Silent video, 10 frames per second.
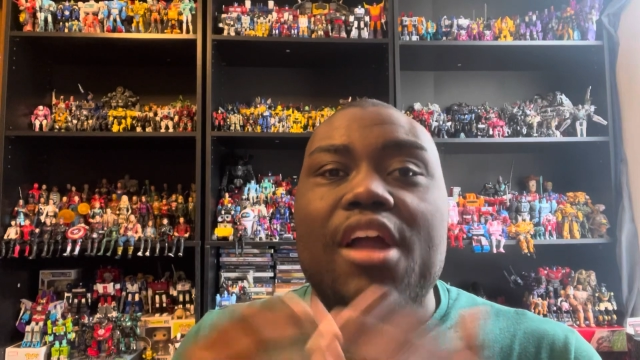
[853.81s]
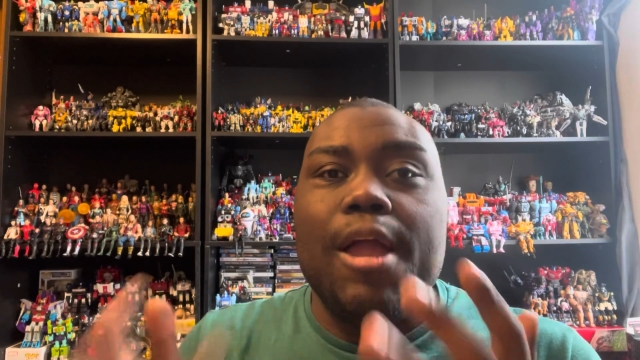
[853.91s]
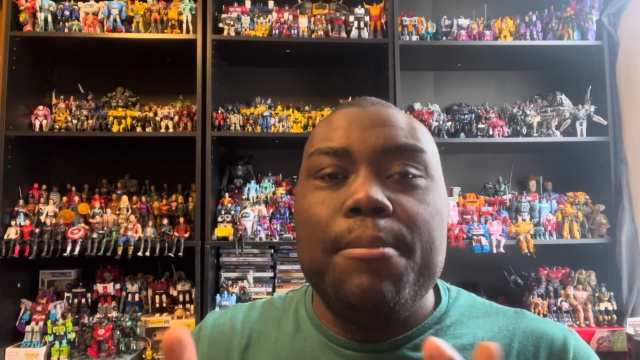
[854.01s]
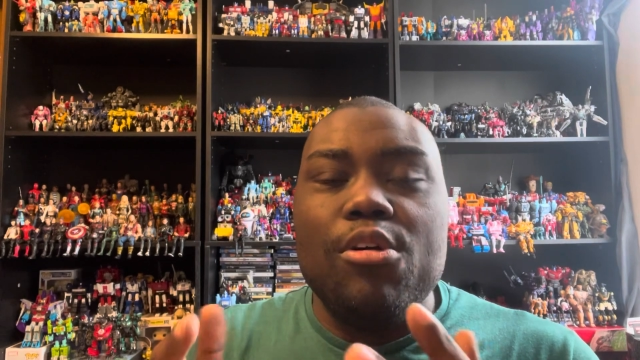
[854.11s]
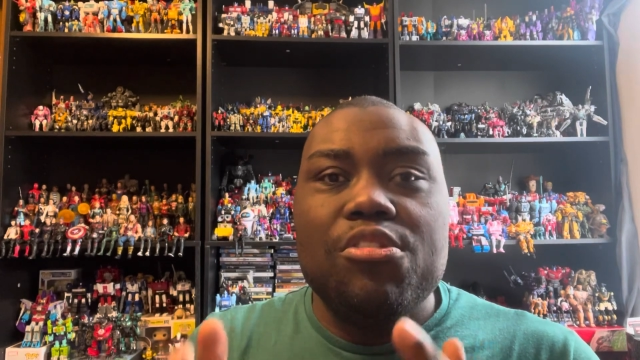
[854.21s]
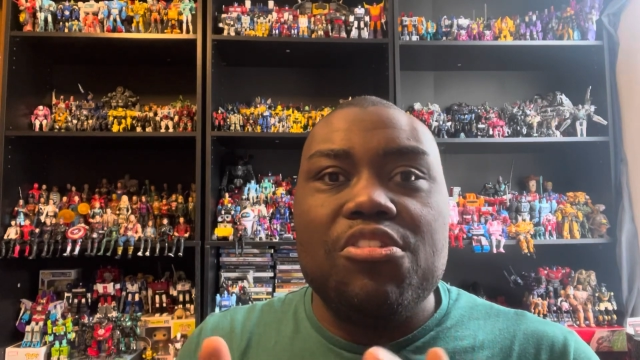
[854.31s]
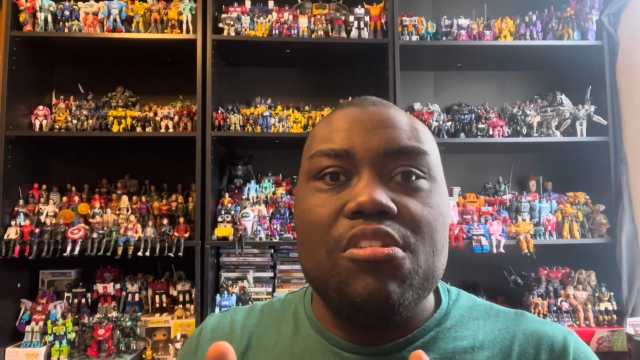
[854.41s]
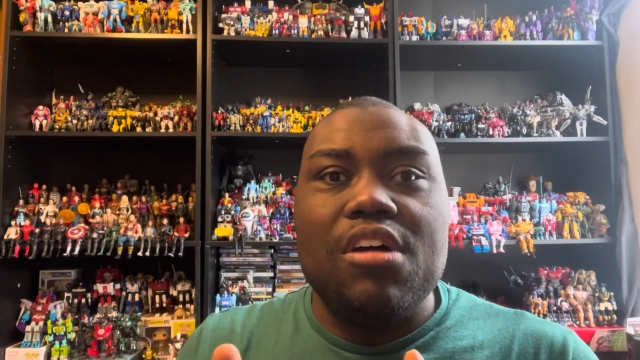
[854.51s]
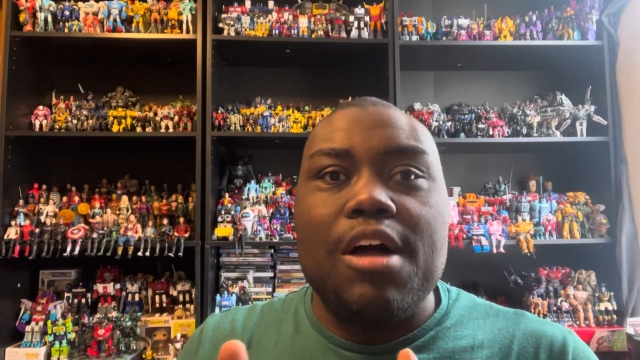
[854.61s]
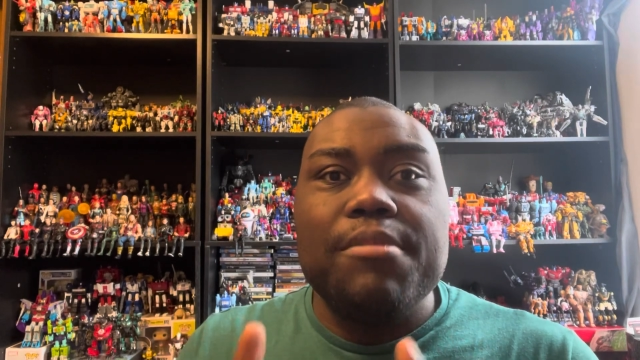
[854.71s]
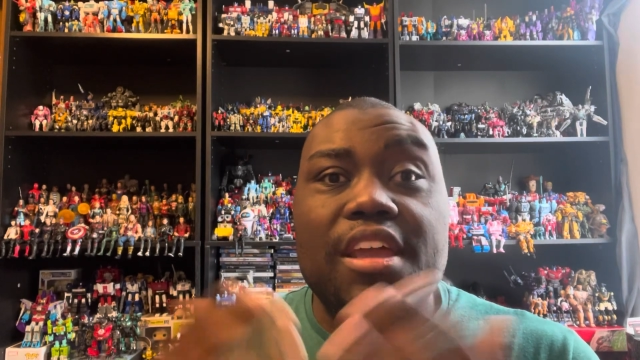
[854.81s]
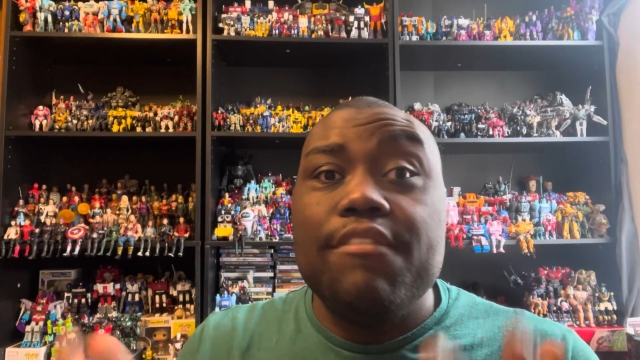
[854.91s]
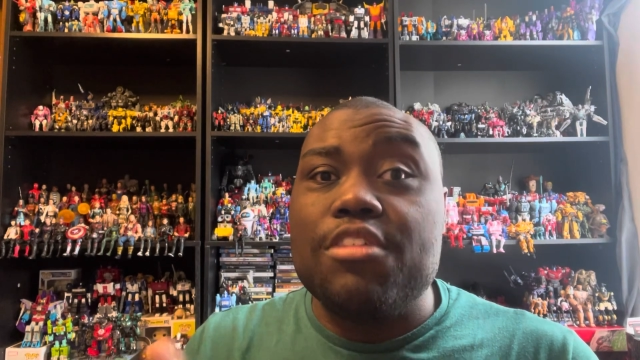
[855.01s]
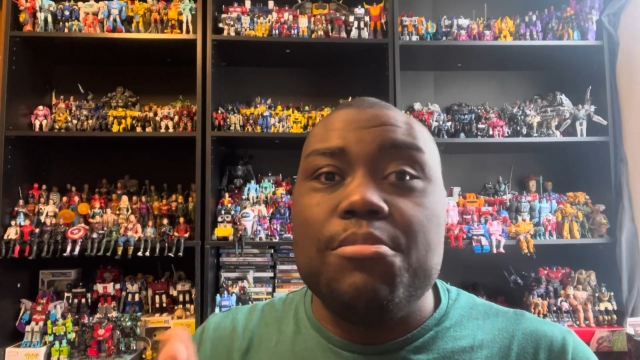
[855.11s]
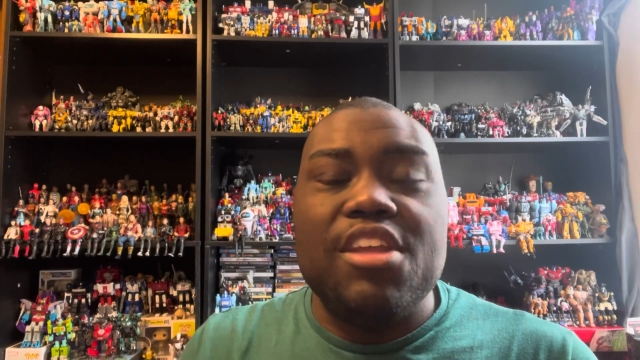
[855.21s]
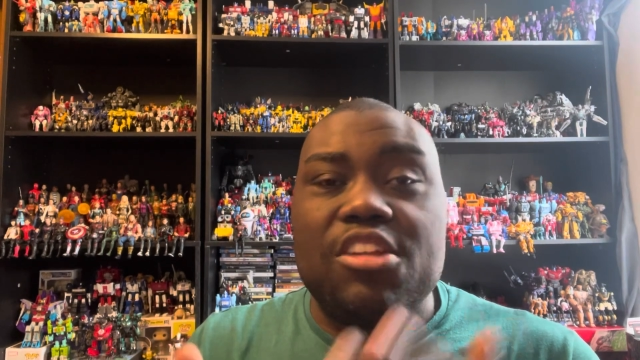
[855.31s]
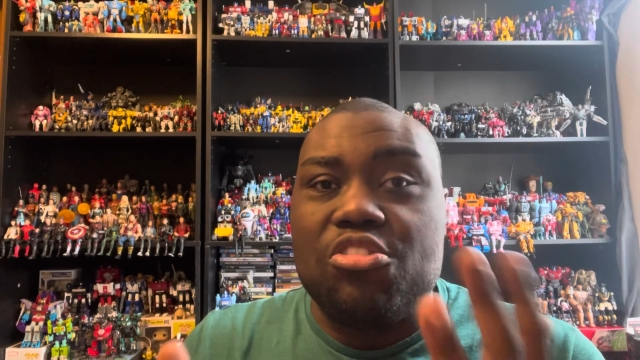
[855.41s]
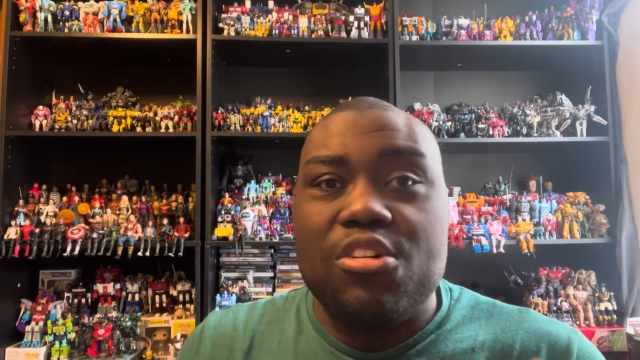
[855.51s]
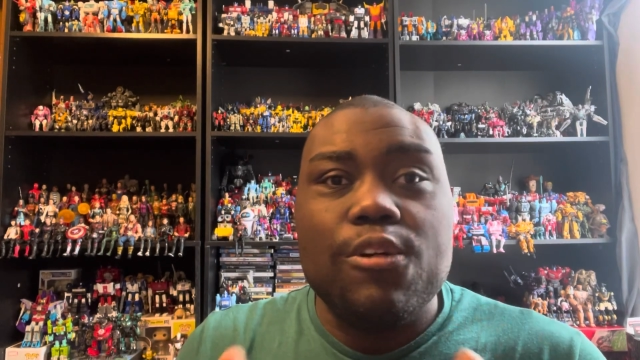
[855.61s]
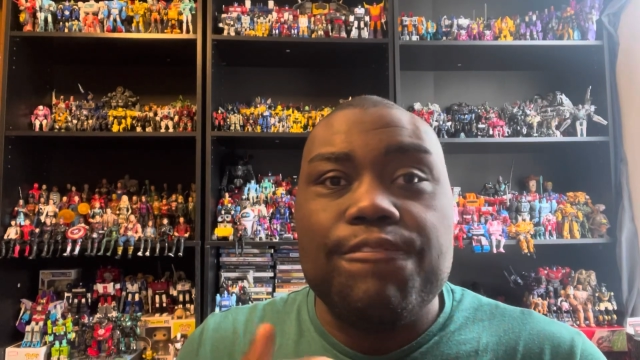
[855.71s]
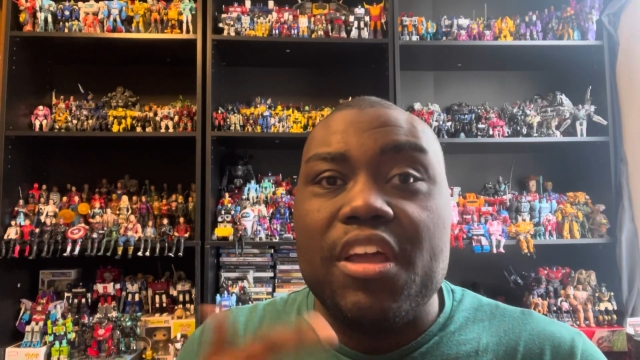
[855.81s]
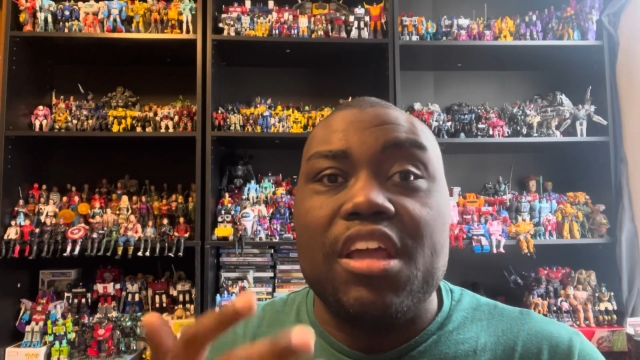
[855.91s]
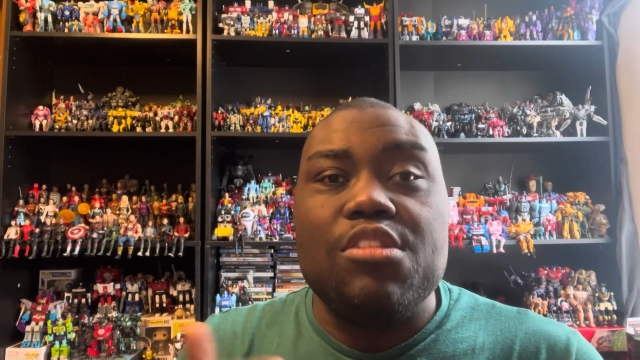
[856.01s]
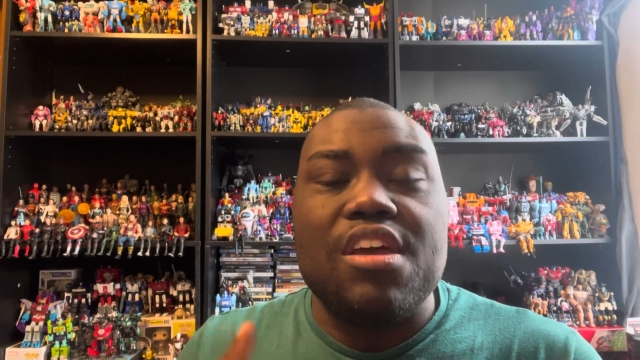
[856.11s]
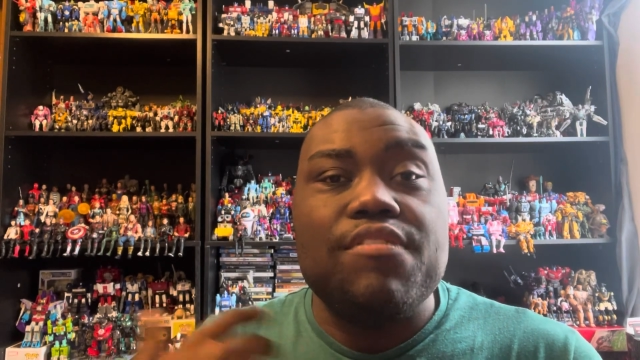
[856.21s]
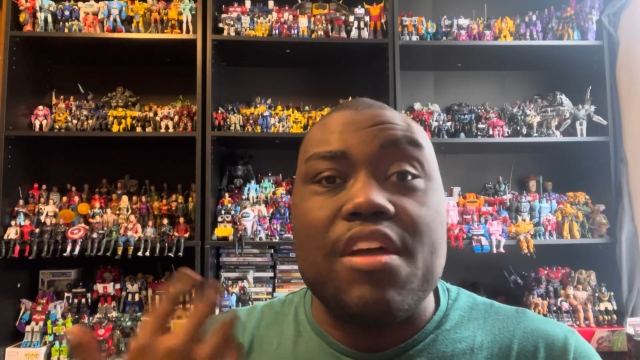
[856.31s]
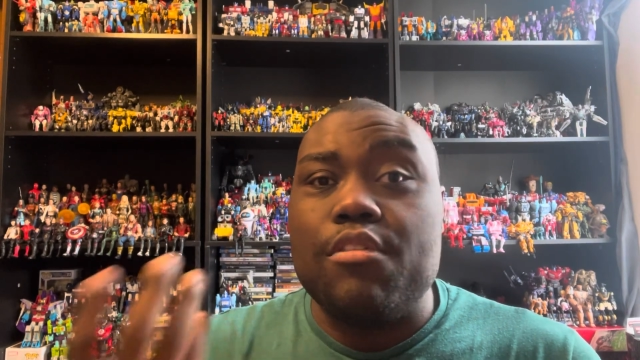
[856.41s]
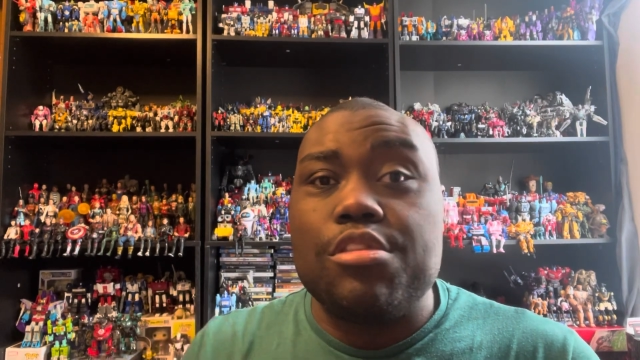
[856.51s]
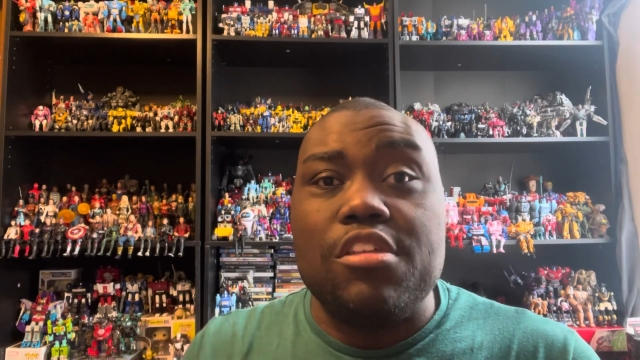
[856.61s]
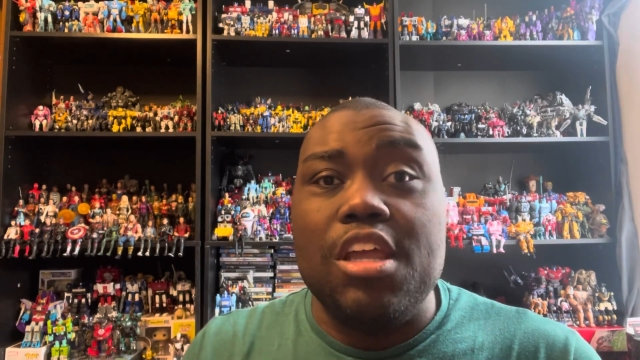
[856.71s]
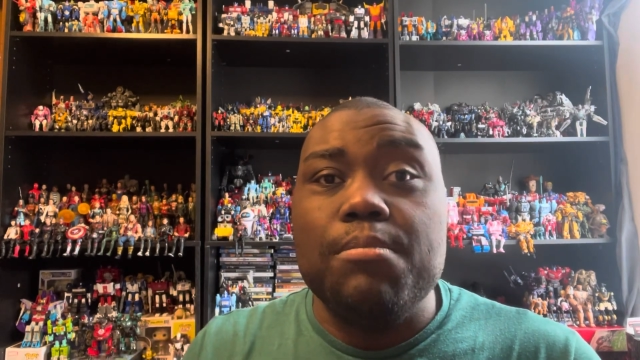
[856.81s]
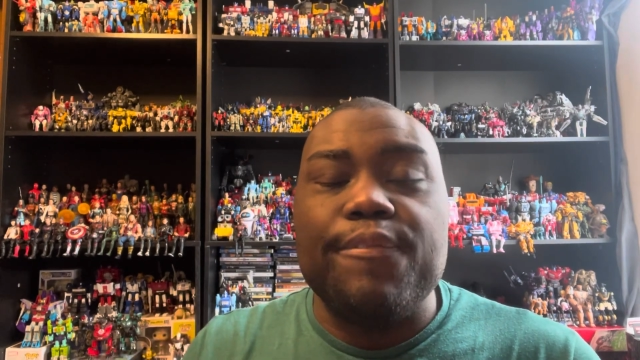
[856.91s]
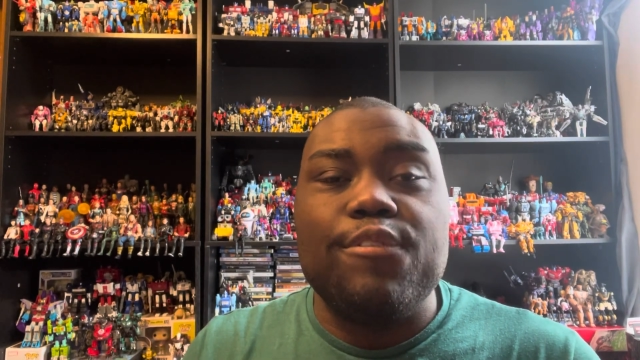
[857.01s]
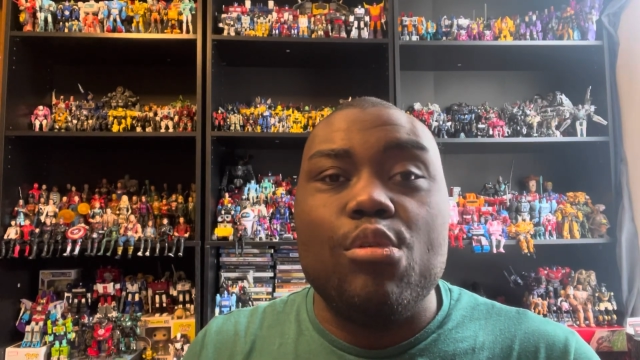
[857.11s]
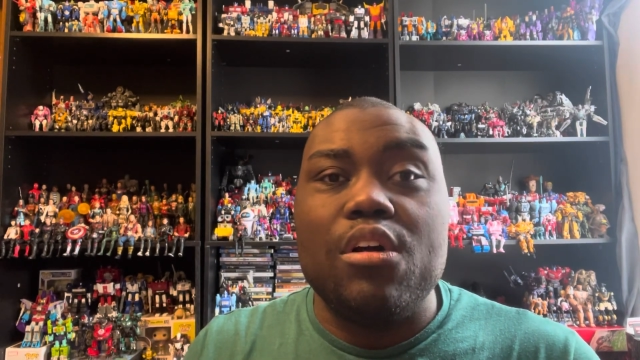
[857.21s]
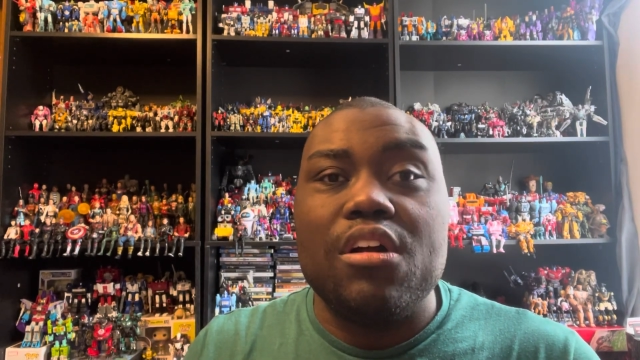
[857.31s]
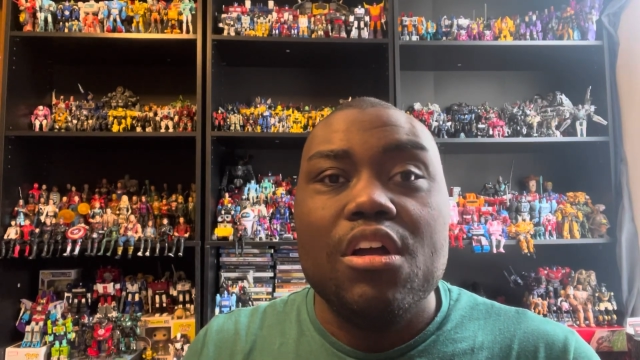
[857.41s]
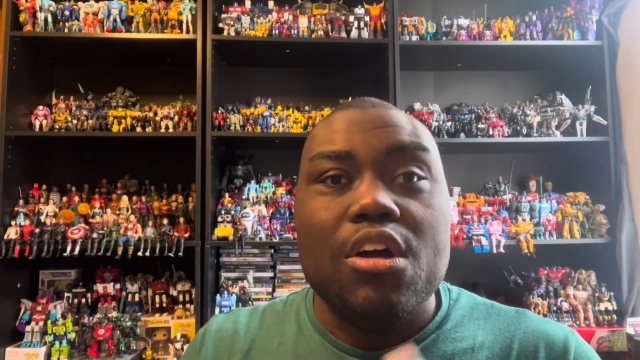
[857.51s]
able to give something that Turtle fans have never seen before,